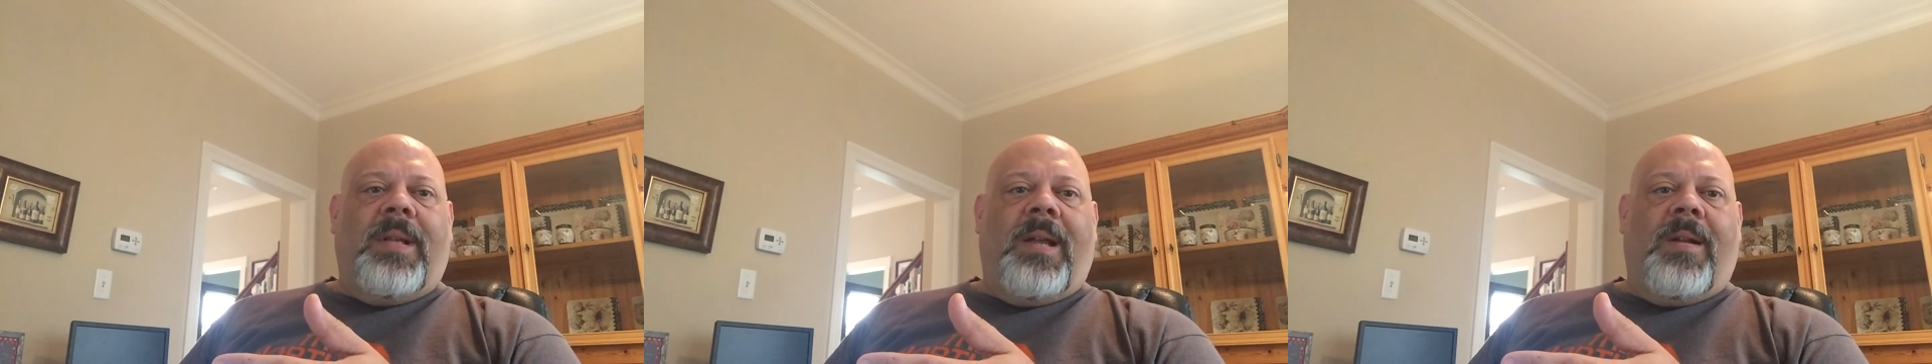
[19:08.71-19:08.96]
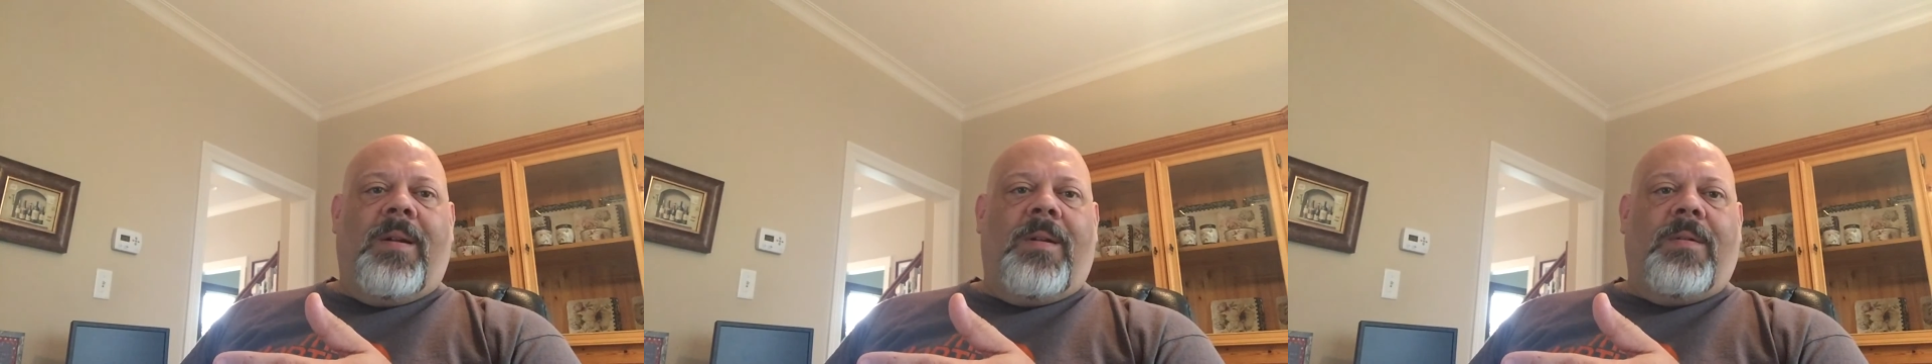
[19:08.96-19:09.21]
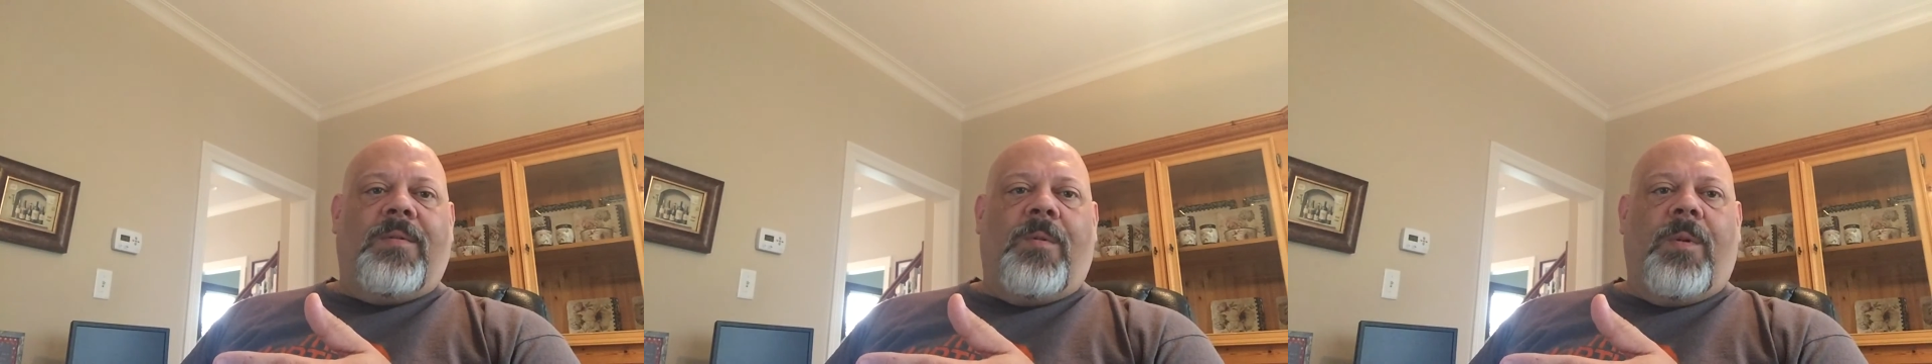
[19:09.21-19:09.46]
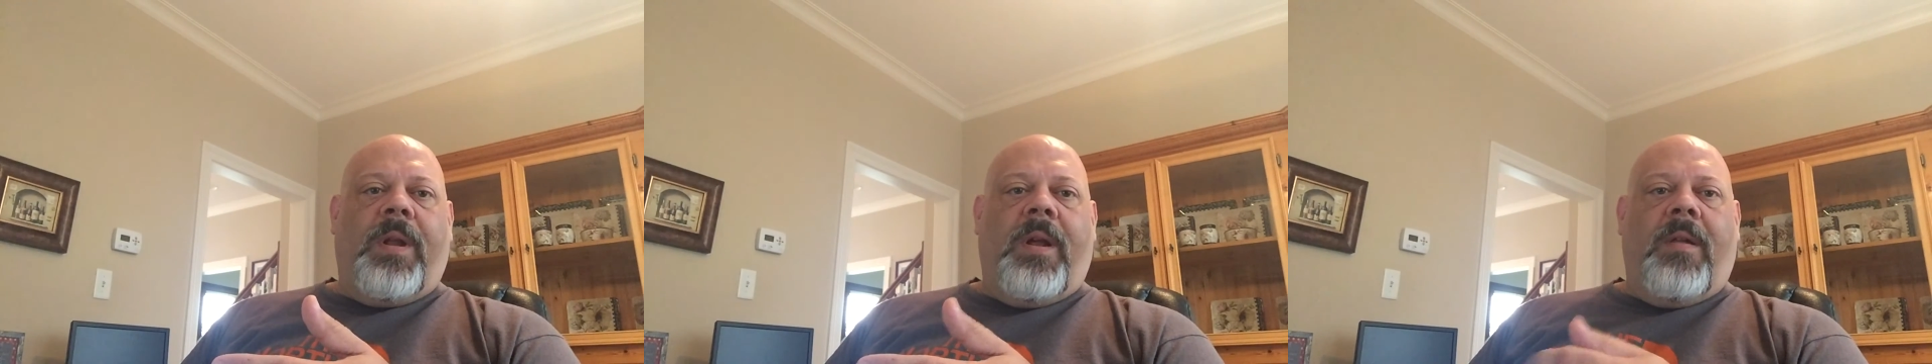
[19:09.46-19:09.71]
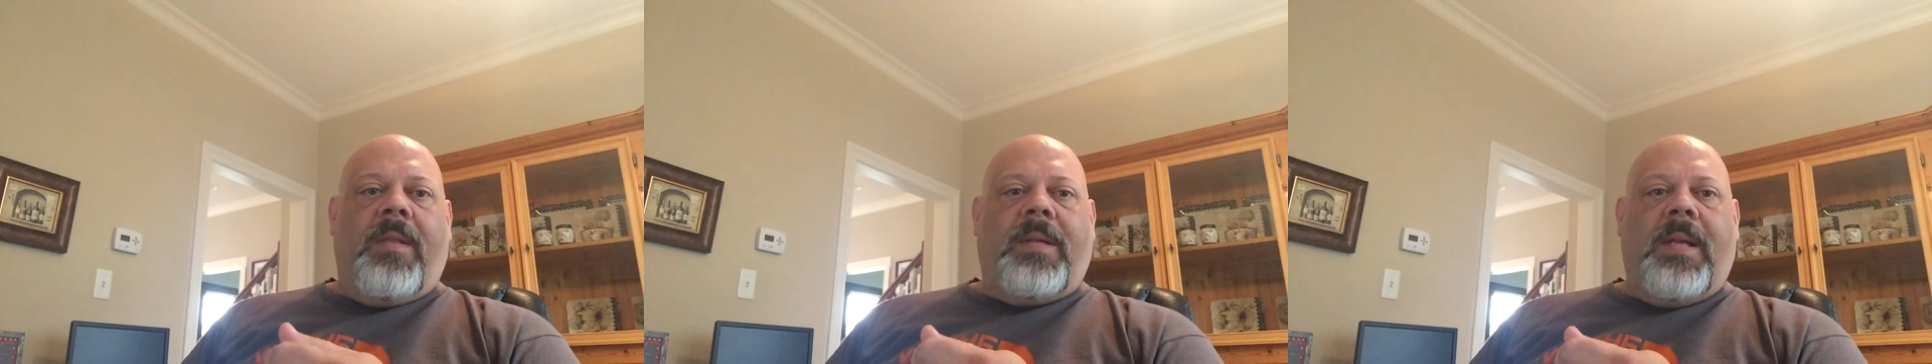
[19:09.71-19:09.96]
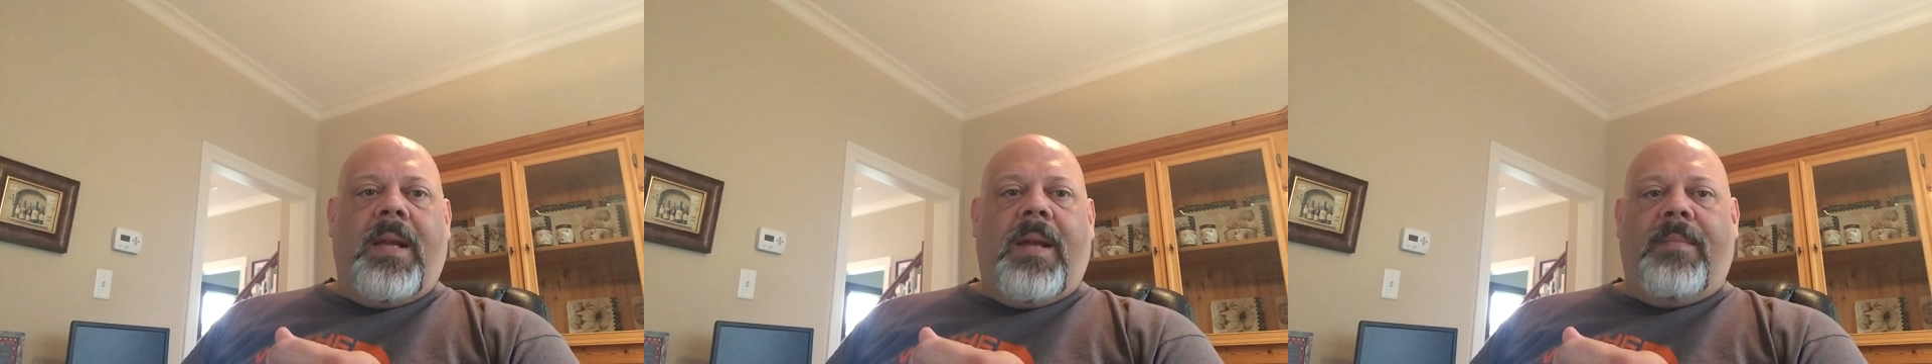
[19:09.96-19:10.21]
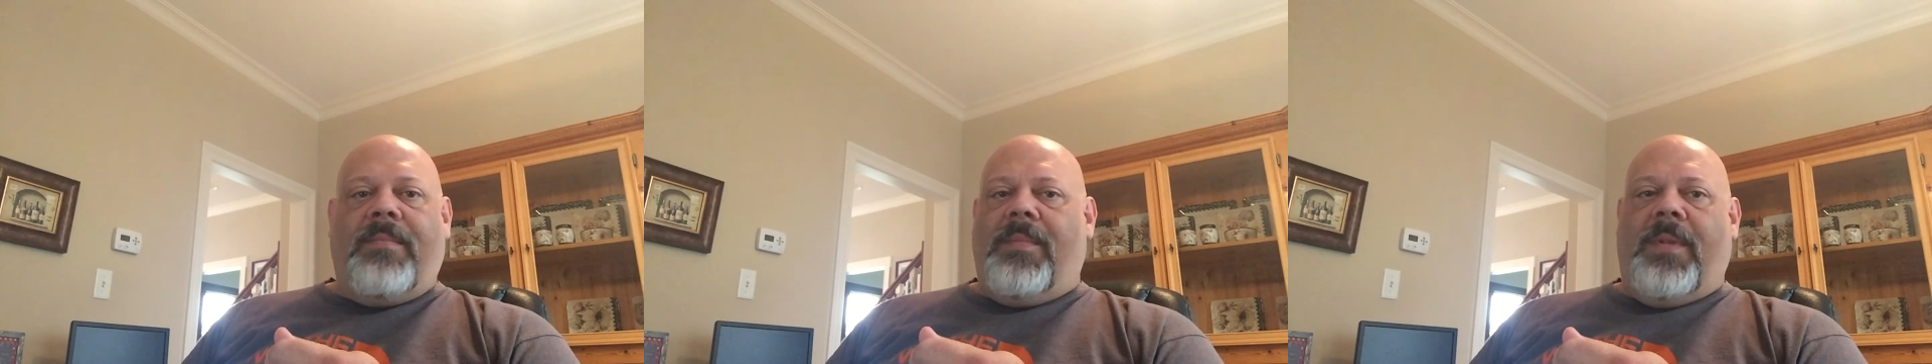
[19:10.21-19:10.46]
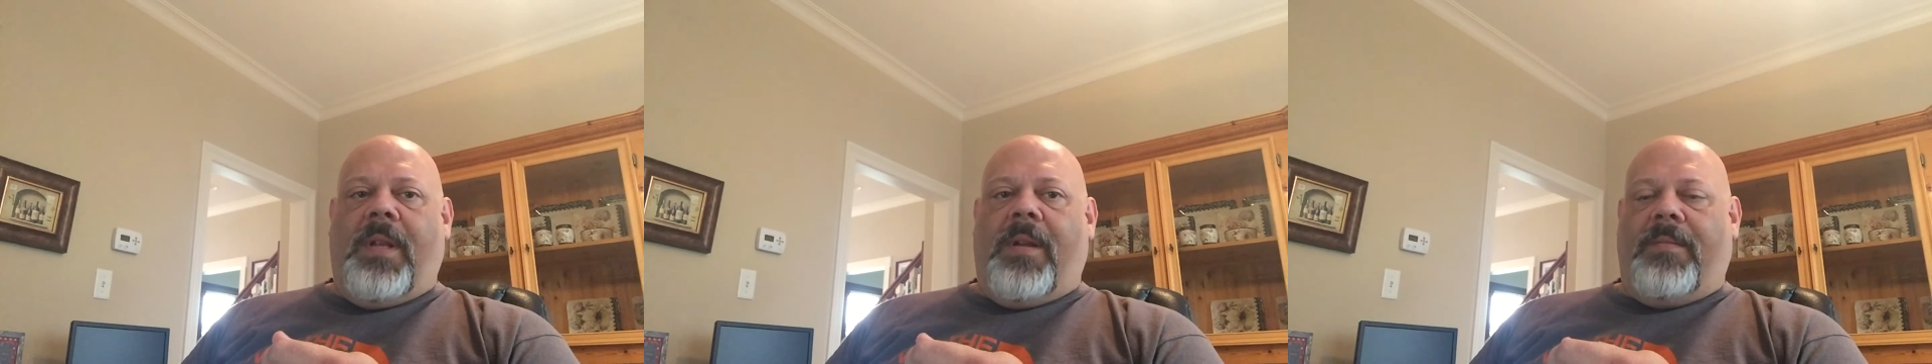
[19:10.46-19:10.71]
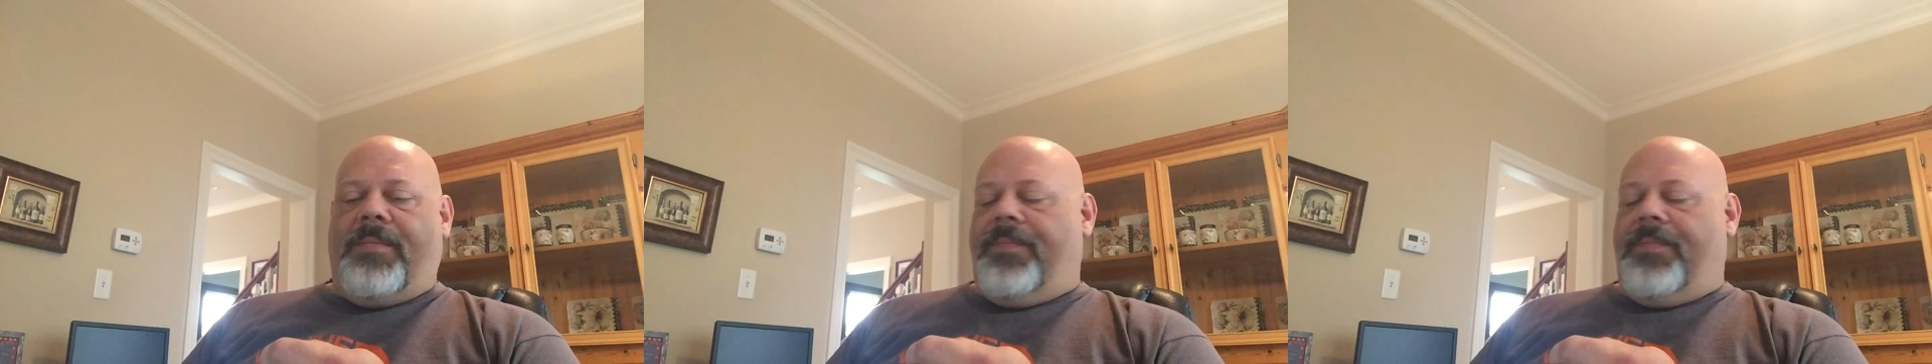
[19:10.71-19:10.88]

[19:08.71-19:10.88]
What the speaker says: at 120 all the time? No.